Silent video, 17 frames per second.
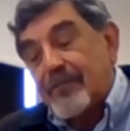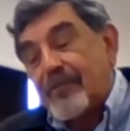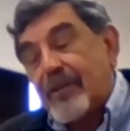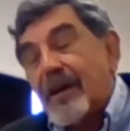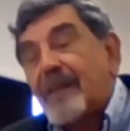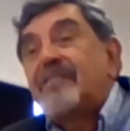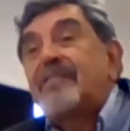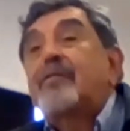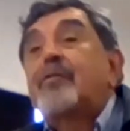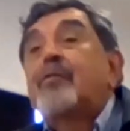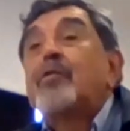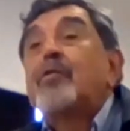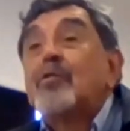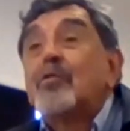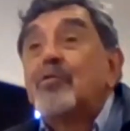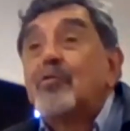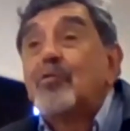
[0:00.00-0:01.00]
feds
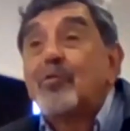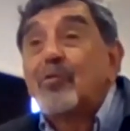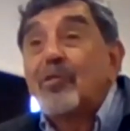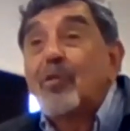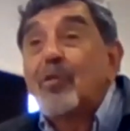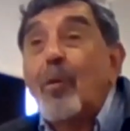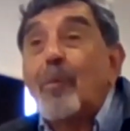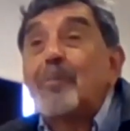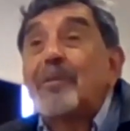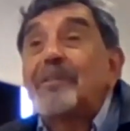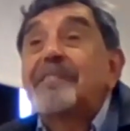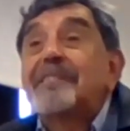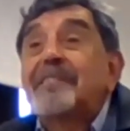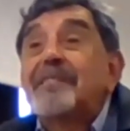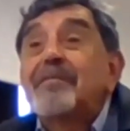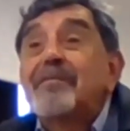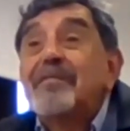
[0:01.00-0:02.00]
fuel to the
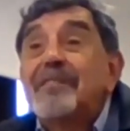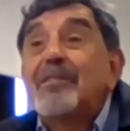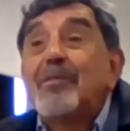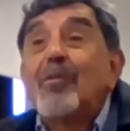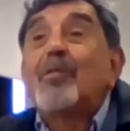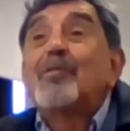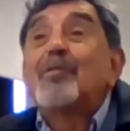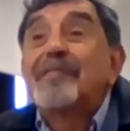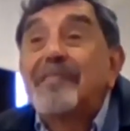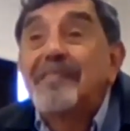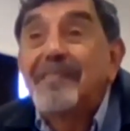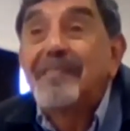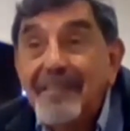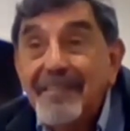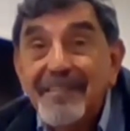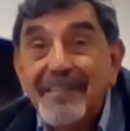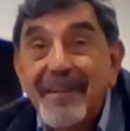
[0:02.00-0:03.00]
competitivity of
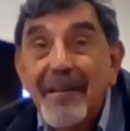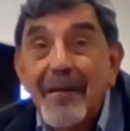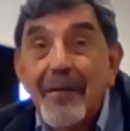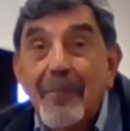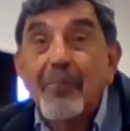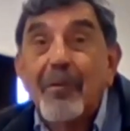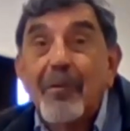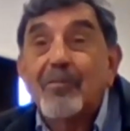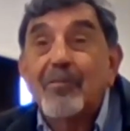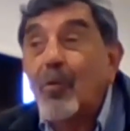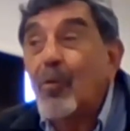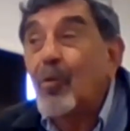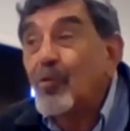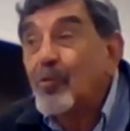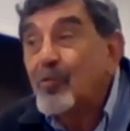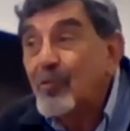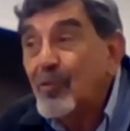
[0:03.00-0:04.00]
cities, but
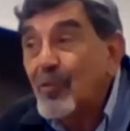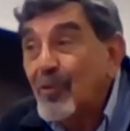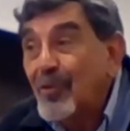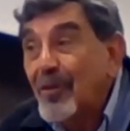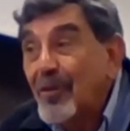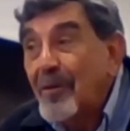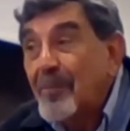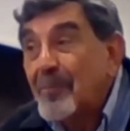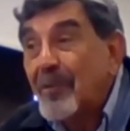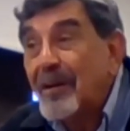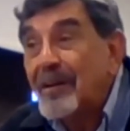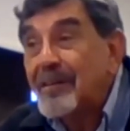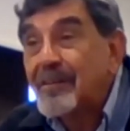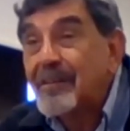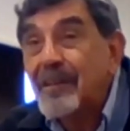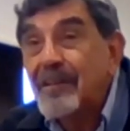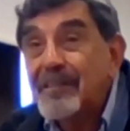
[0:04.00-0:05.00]
also
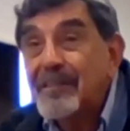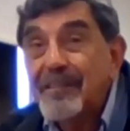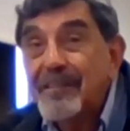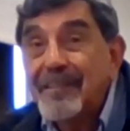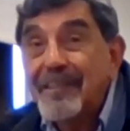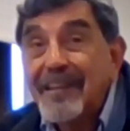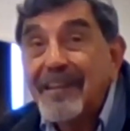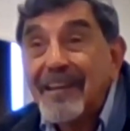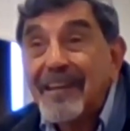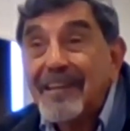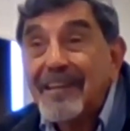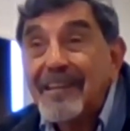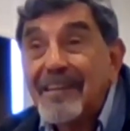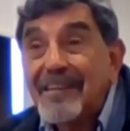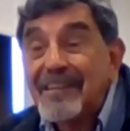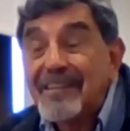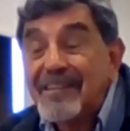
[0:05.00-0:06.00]
migration
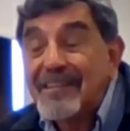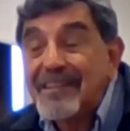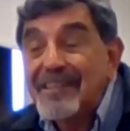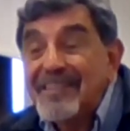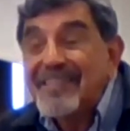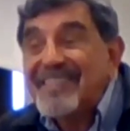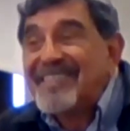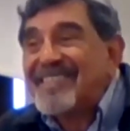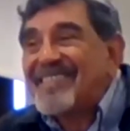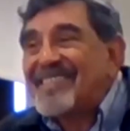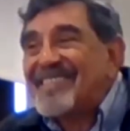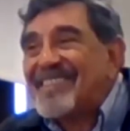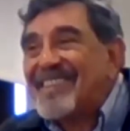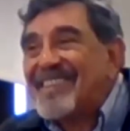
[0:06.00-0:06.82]
increases